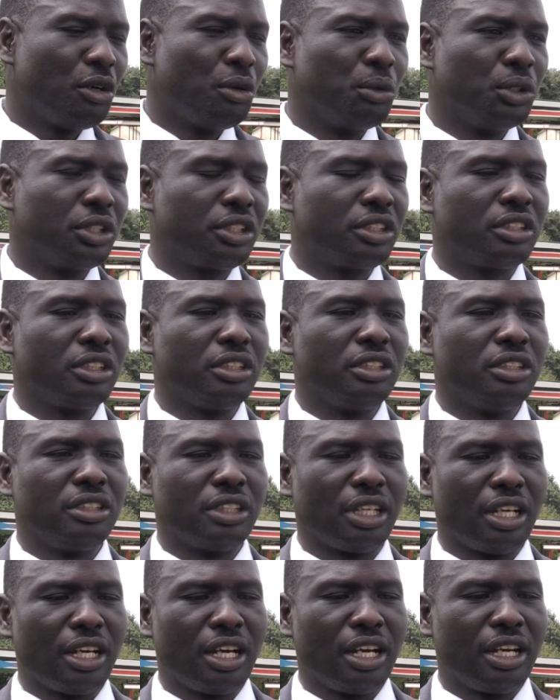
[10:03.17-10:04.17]
which is
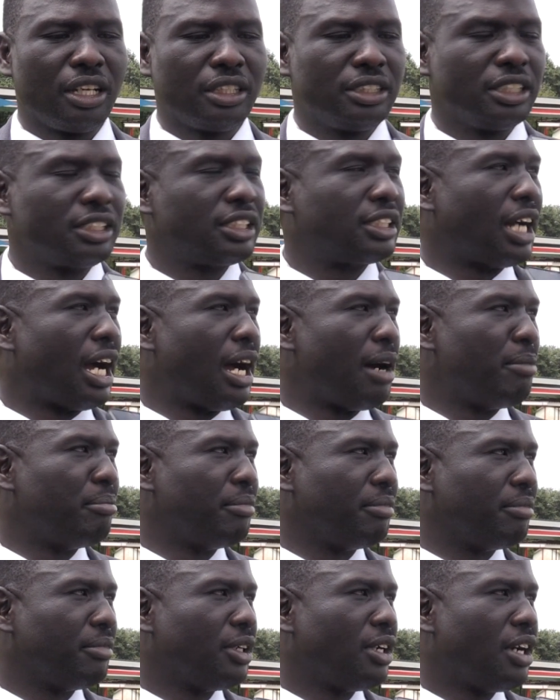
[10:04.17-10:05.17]
the term
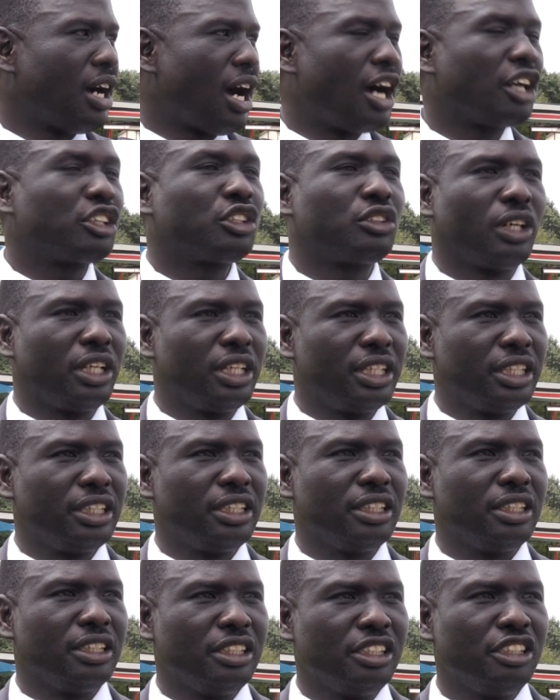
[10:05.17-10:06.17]

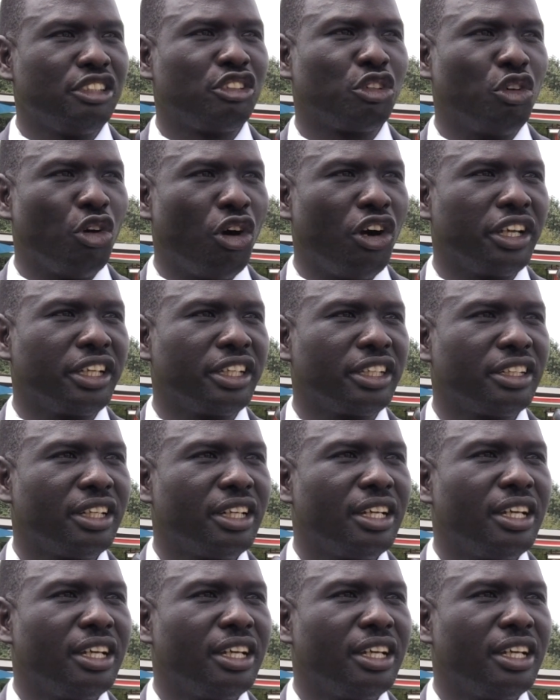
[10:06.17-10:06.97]
actually is going.